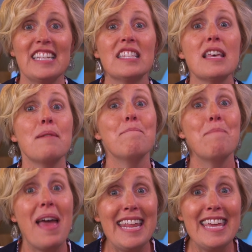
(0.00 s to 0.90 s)
is that
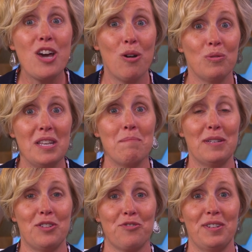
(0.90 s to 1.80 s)
many cozy
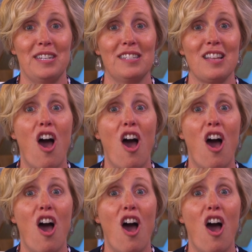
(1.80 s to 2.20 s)
mysteries